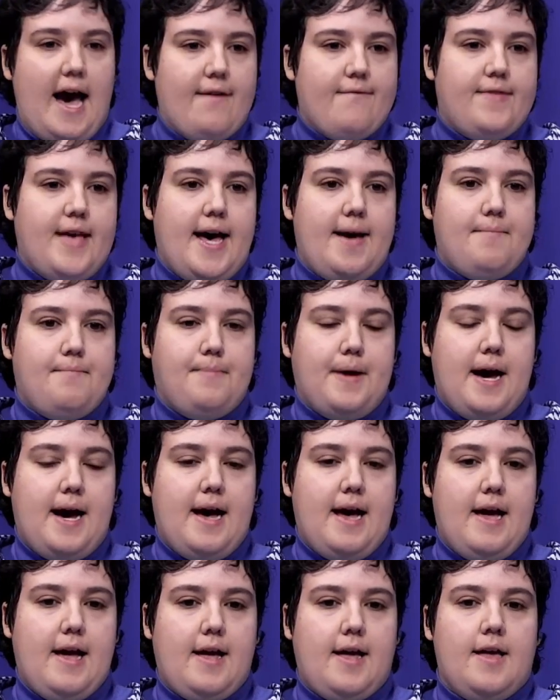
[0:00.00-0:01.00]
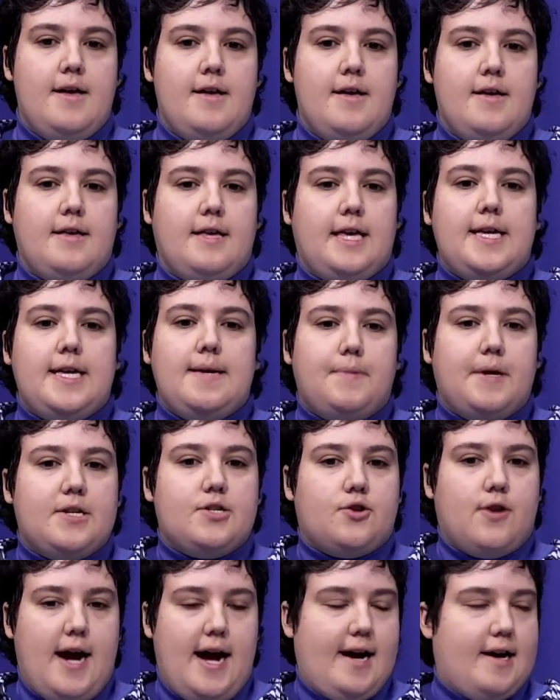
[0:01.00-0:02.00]
that by keeping
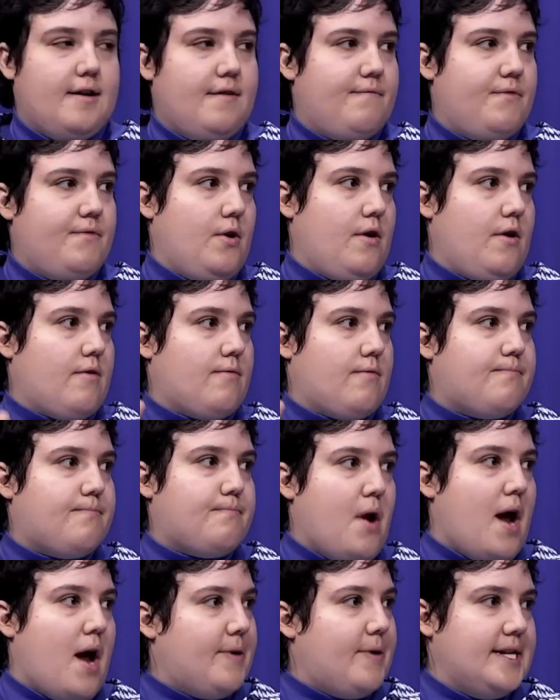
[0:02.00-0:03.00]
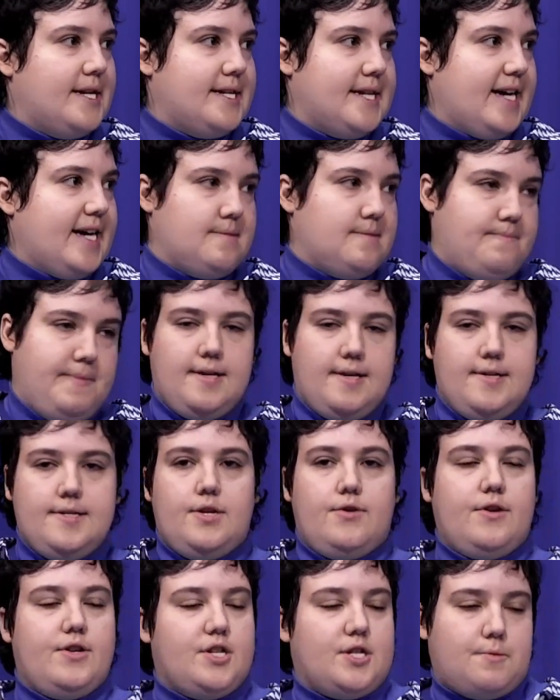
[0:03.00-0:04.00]
track of your property tax bills. You
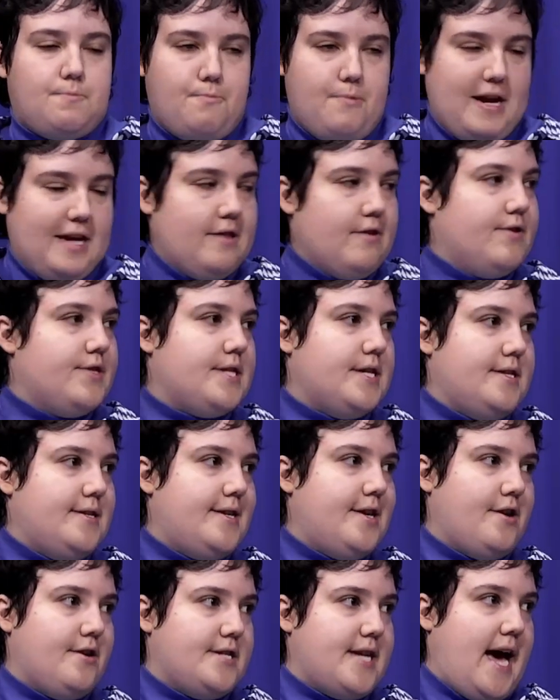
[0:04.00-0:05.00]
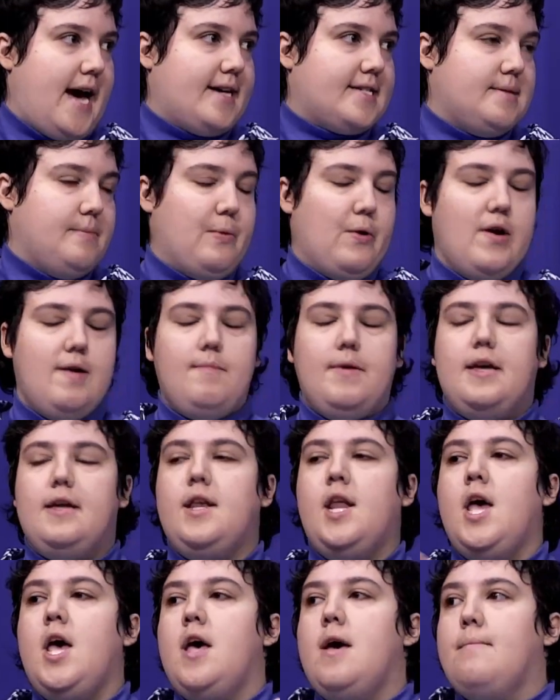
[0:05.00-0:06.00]
can just bring those into your tax appointment.
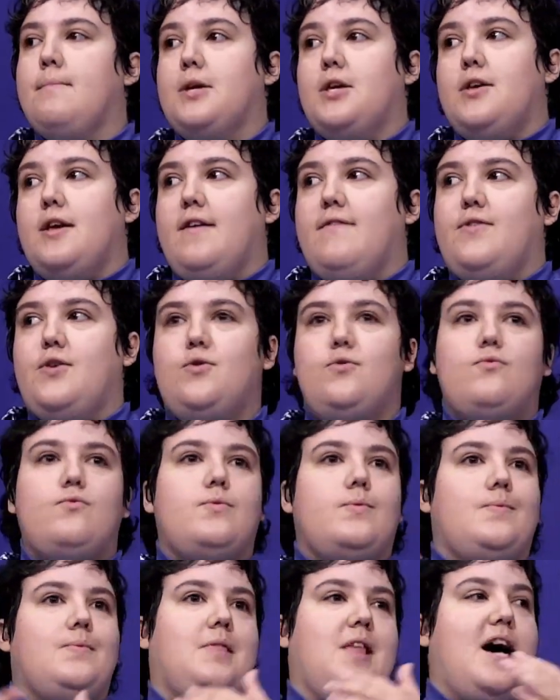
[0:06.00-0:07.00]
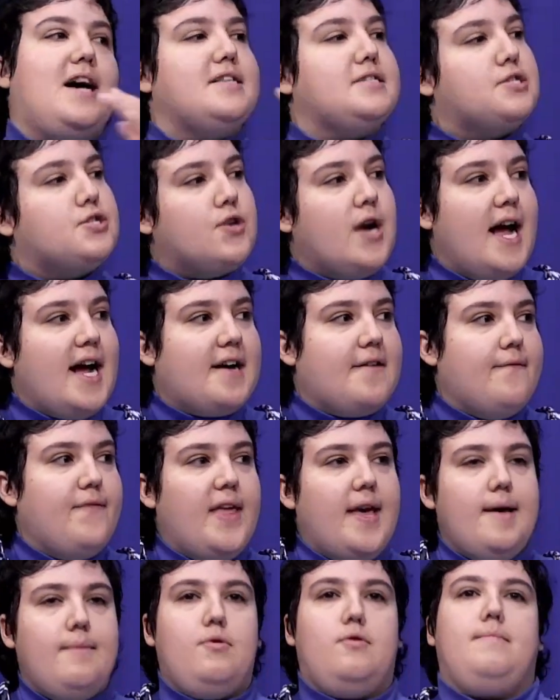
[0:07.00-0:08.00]
But if you lost track of
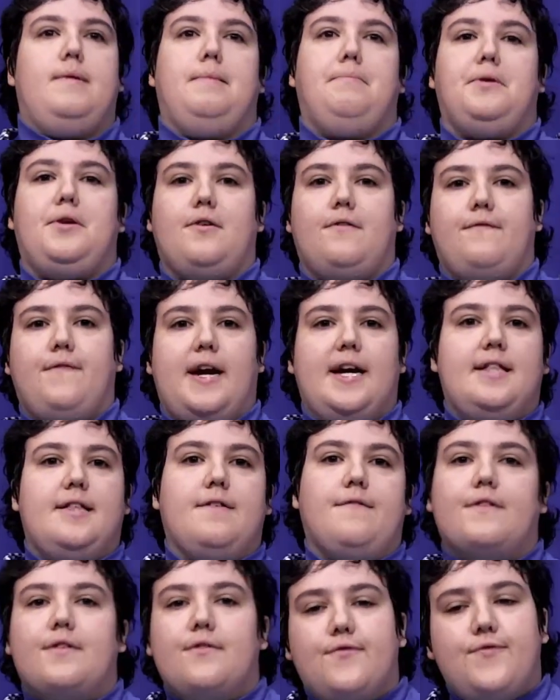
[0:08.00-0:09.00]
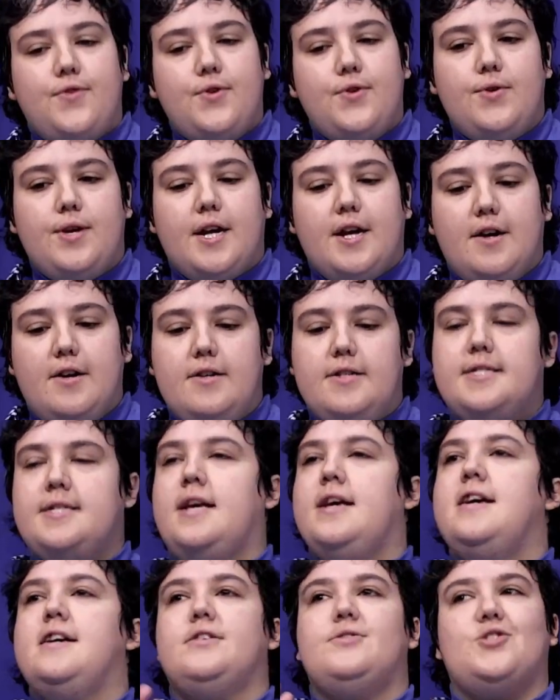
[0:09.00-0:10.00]
them, or maybe you're filing for a few years,
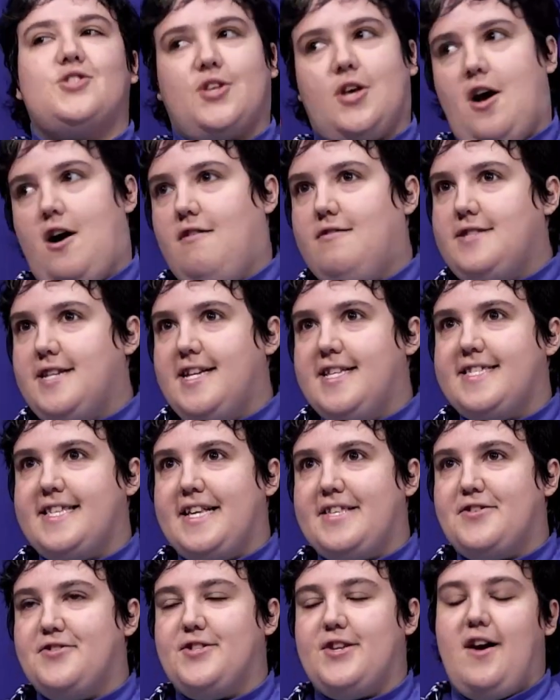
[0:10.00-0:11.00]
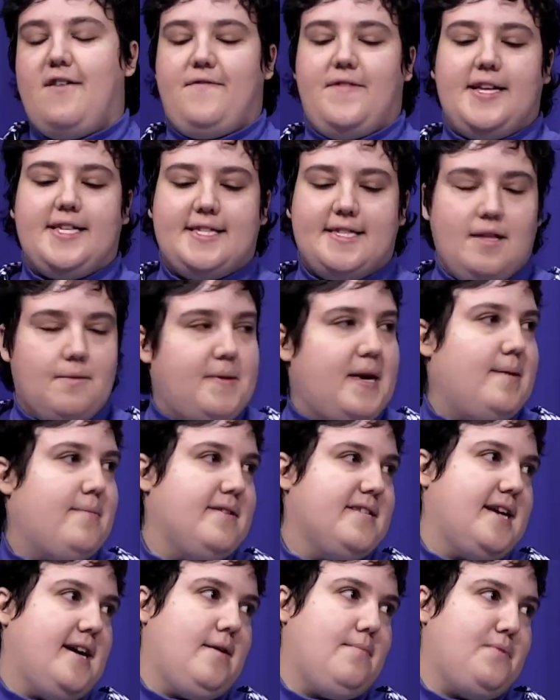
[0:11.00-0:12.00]
just call the assessor's office. They'll be able
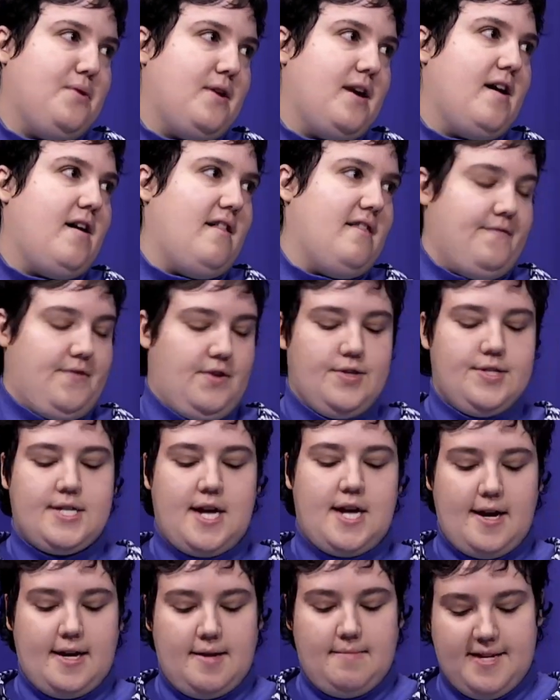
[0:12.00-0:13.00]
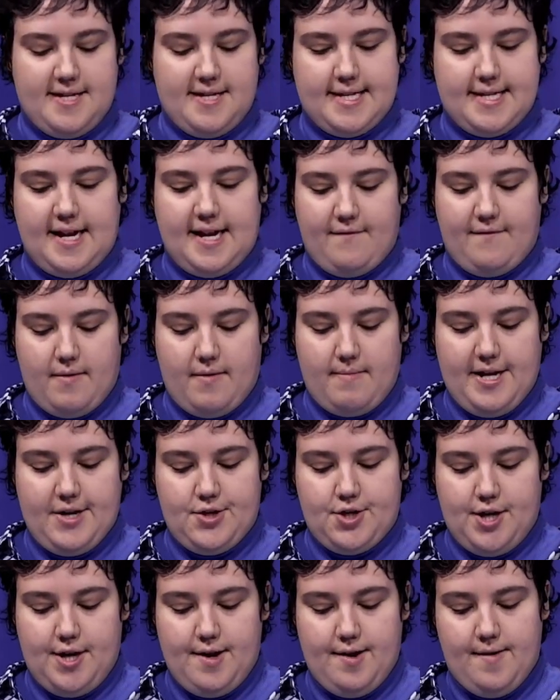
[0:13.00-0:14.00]
to help you get all of those documents and
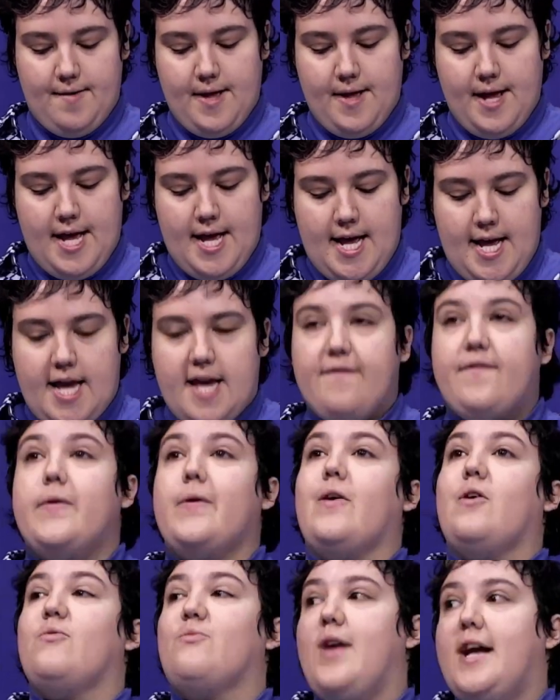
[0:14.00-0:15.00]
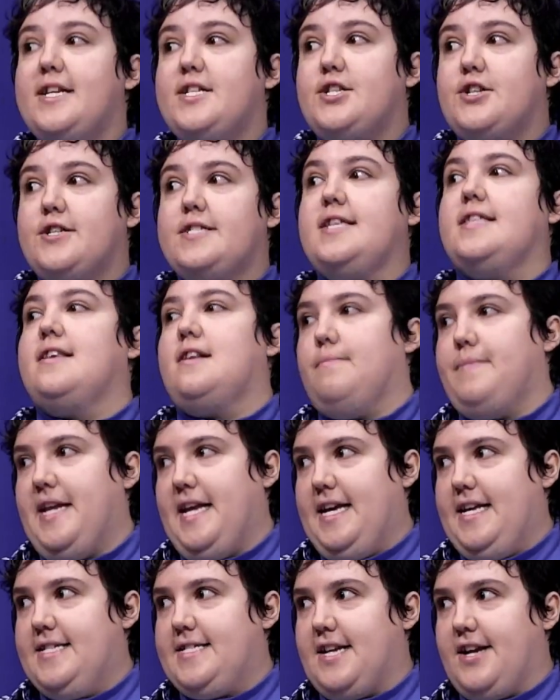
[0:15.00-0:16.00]
information. If you're a renter, it's a little bit
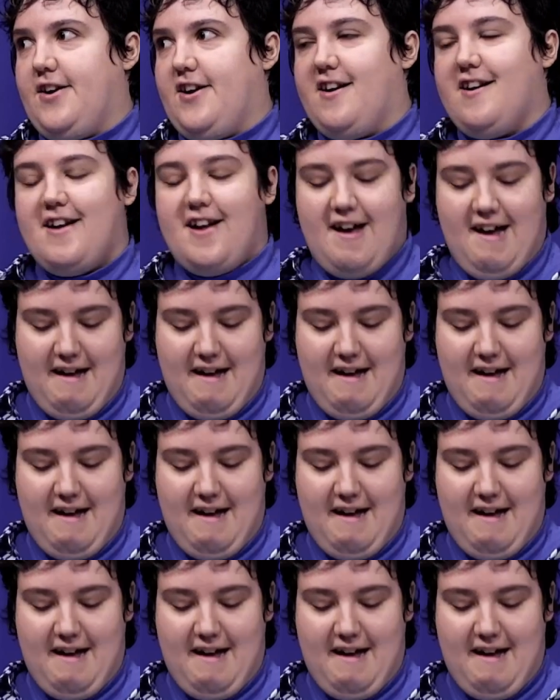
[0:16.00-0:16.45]
easier.